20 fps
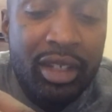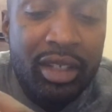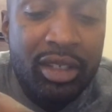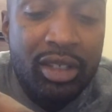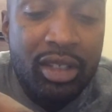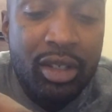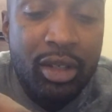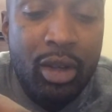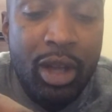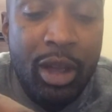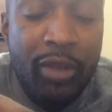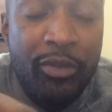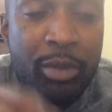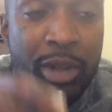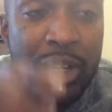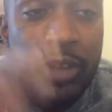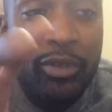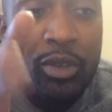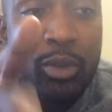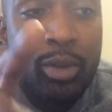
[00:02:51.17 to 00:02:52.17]
So if
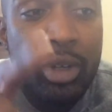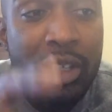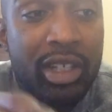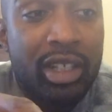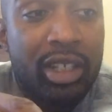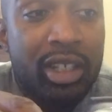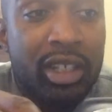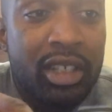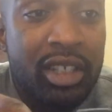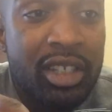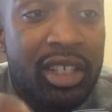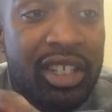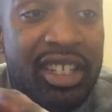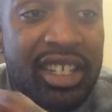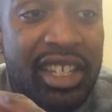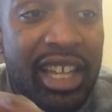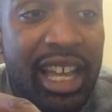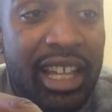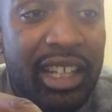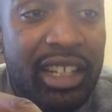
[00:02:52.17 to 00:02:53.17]
you want to
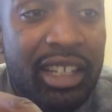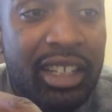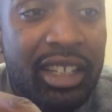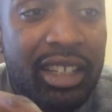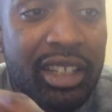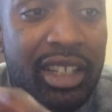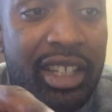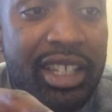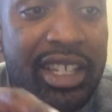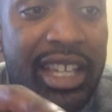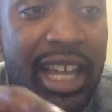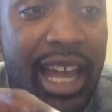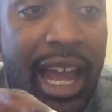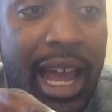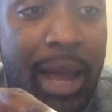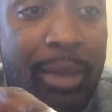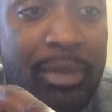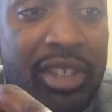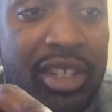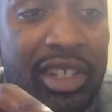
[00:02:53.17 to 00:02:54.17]
set the
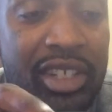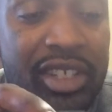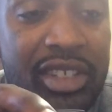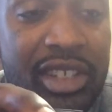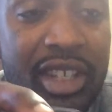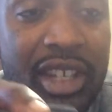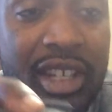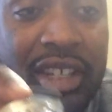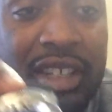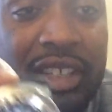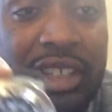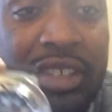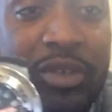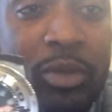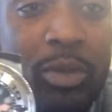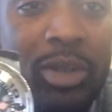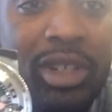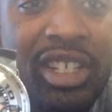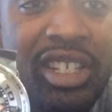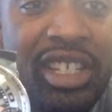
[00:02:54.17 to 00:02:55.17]
time to this thing, if
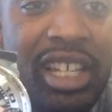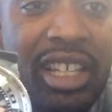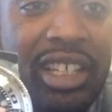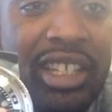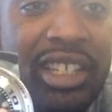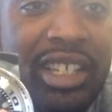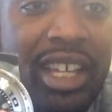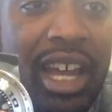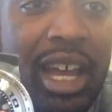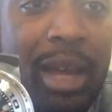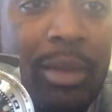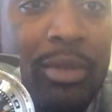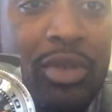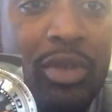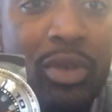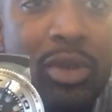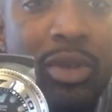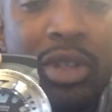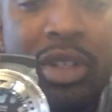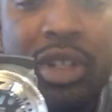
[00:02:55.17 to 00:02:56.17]
you want to set the time
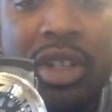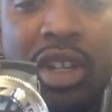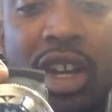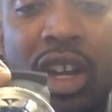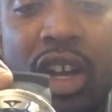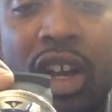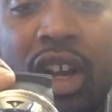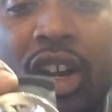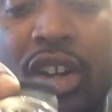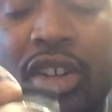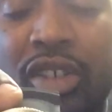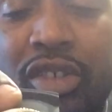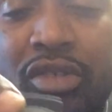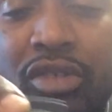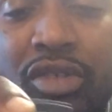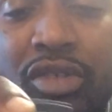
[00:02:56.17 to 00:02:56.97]
to it, all you